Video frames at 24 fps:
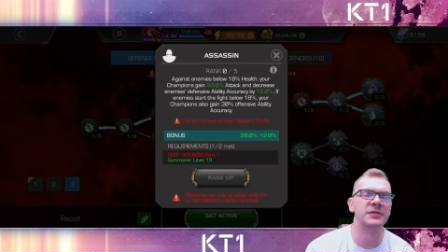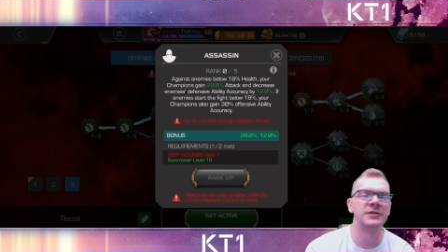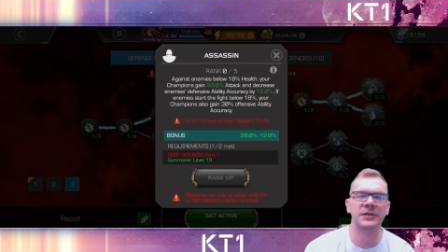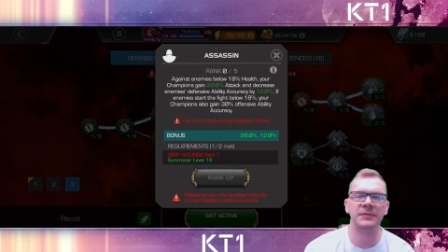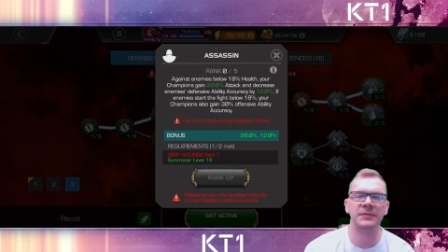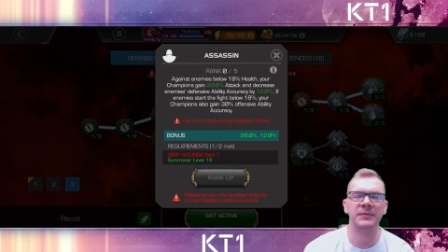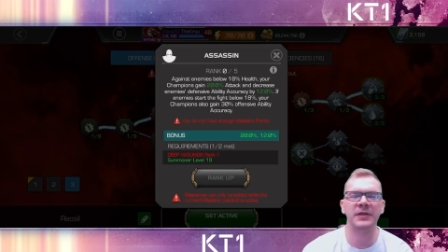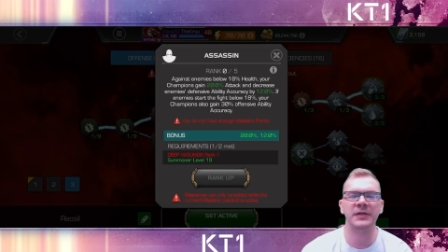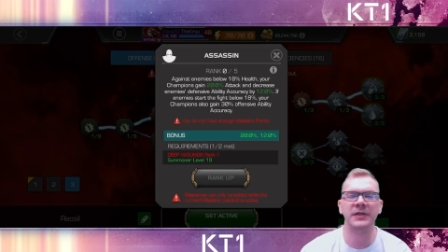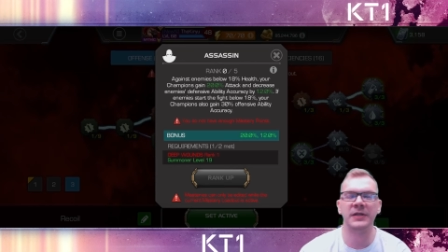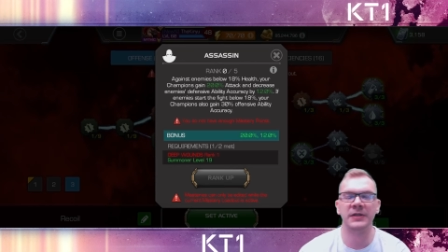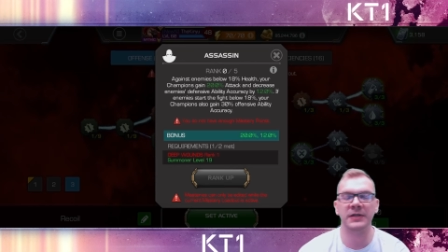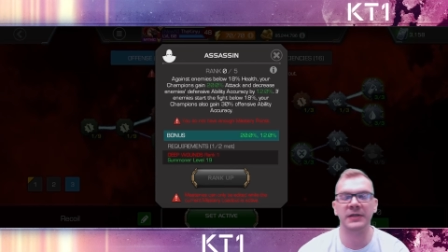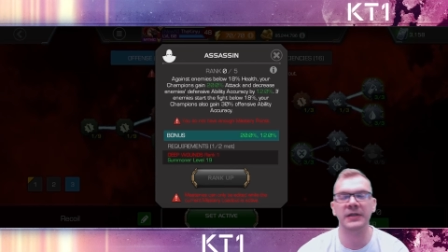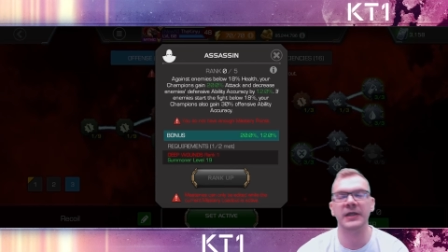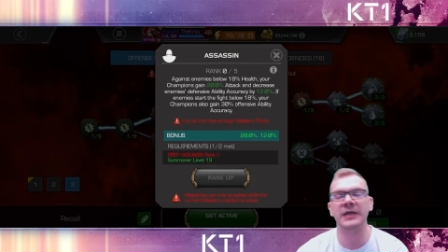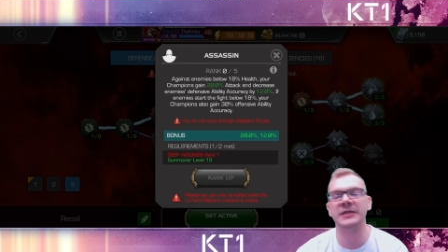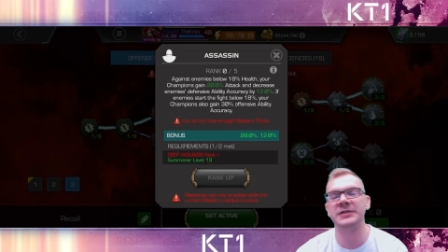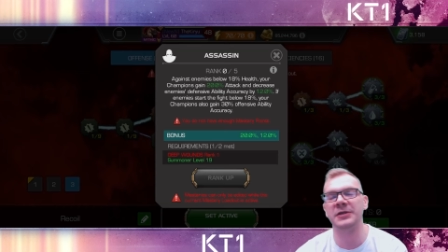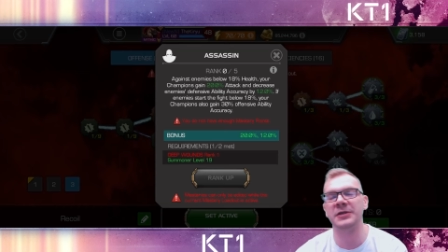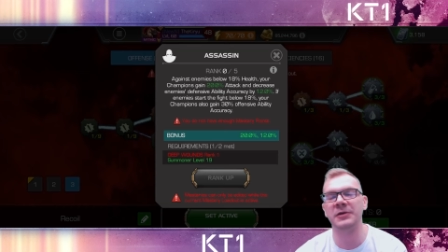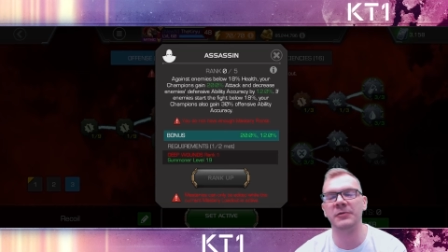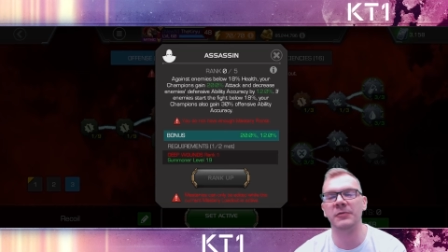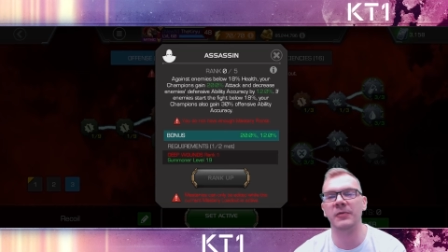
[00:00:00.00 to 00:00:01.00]
something that
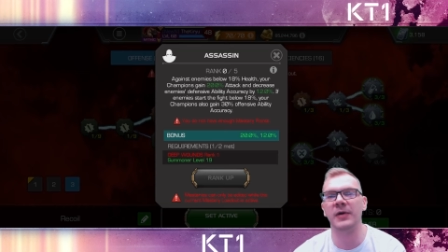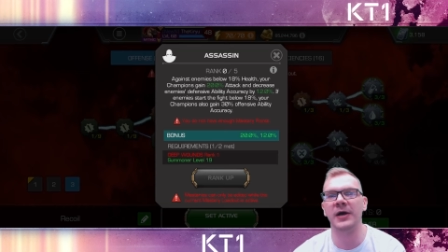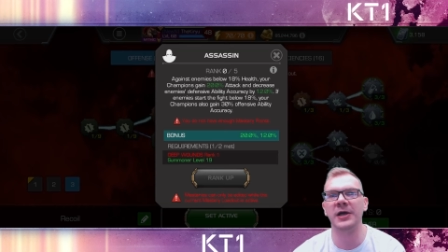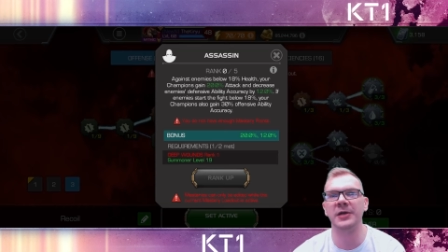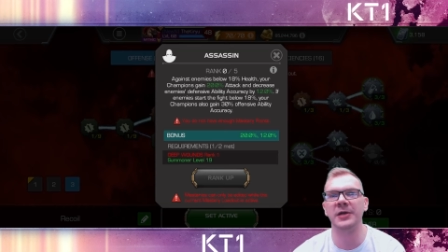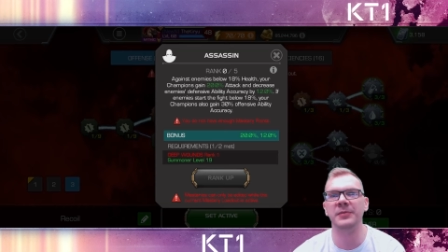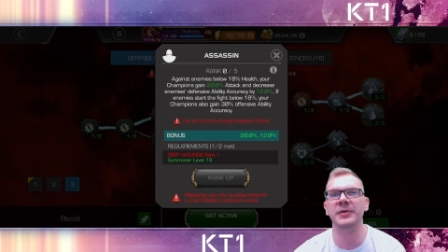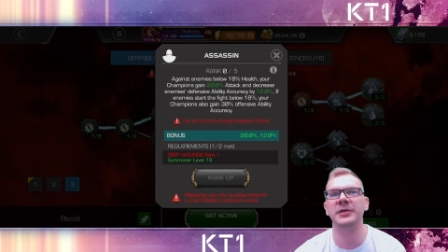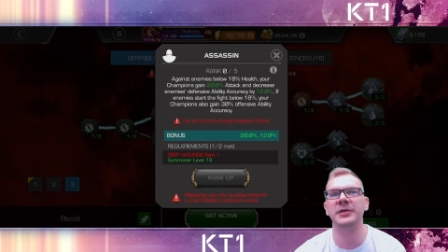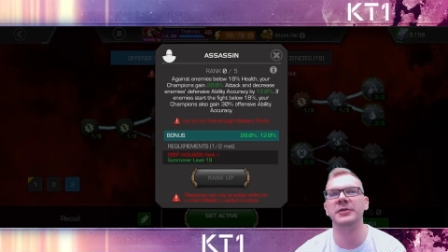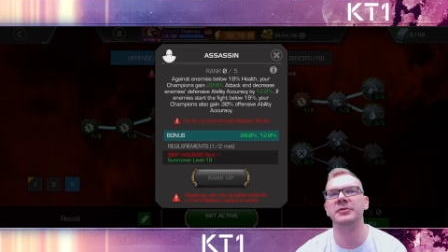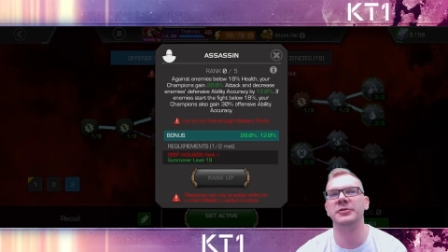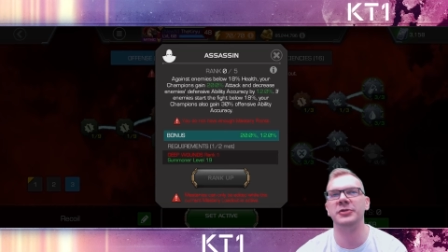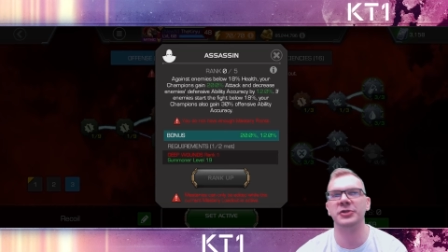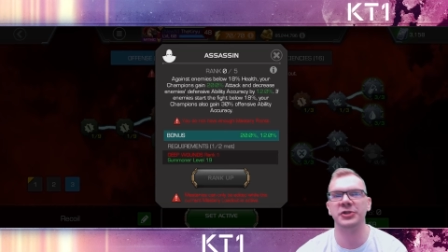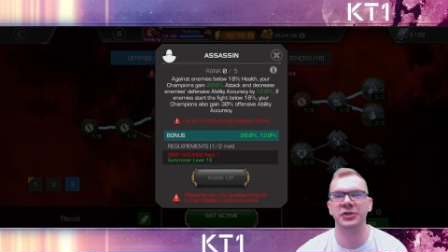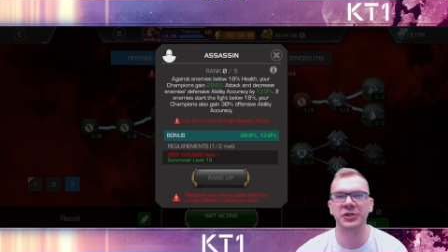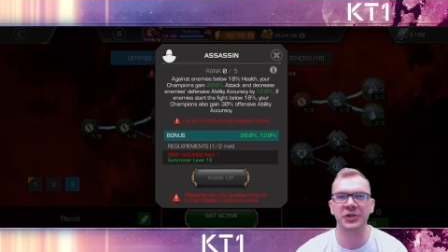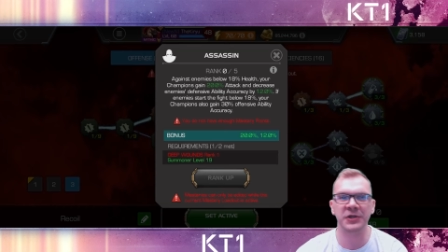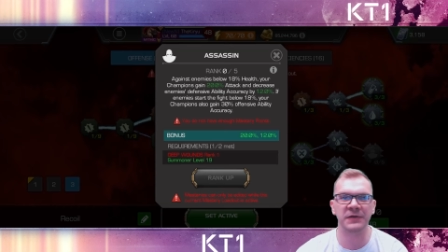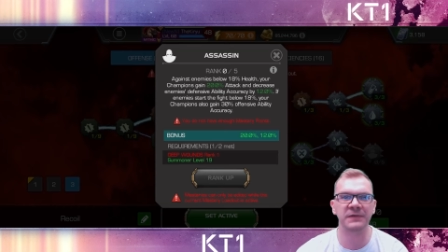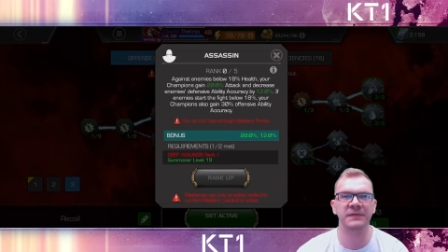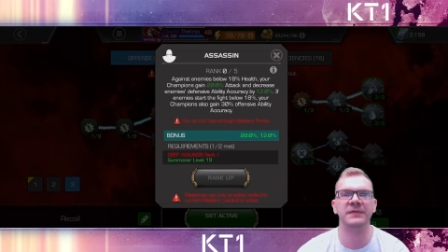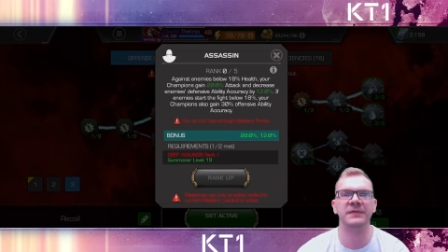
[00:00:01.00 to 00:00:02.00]
does require me to
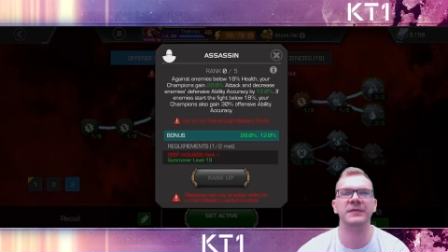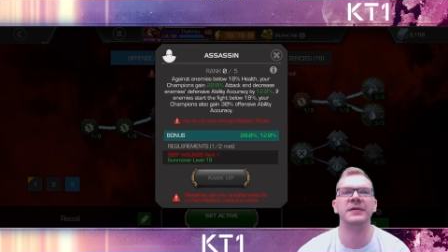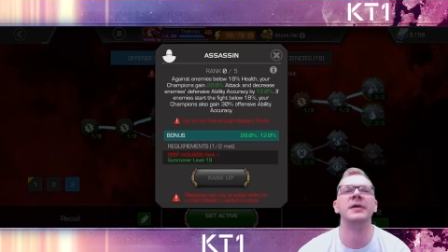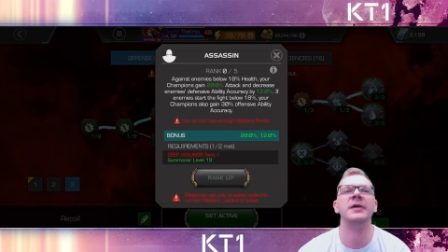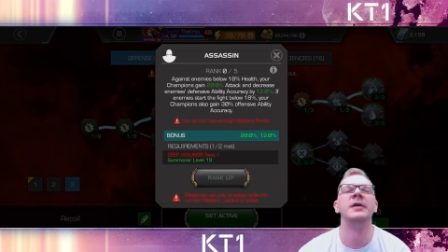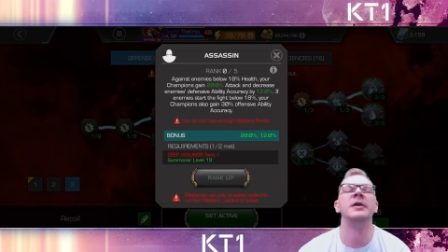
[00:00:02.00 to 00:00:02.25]
shift